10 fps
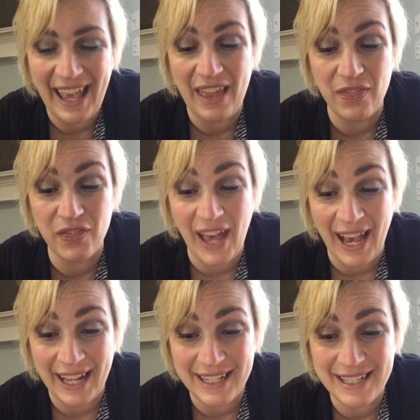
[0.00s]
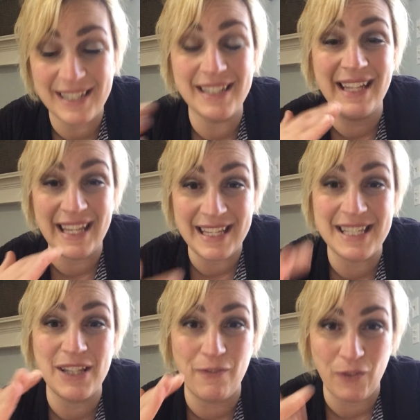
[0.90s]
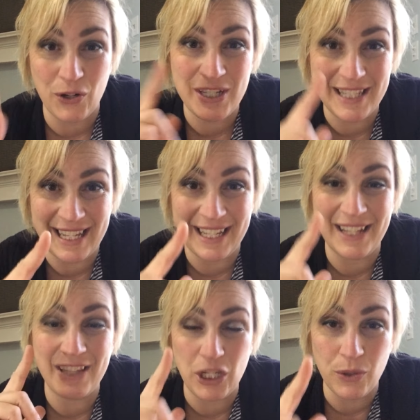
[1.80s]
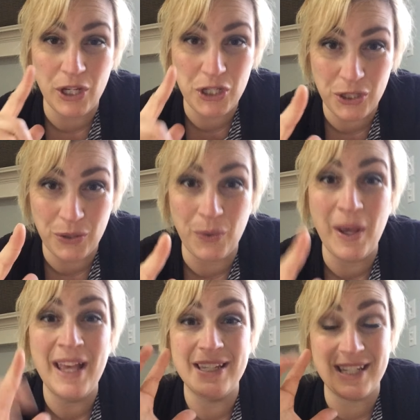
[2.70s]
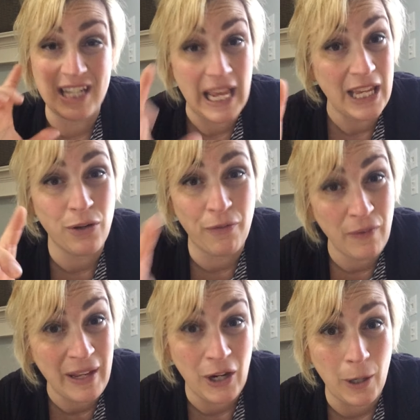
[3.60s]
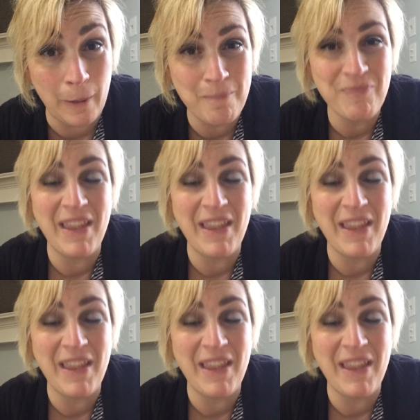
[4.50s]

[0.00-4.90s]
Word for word: And that is the first thing that you can do to take your fear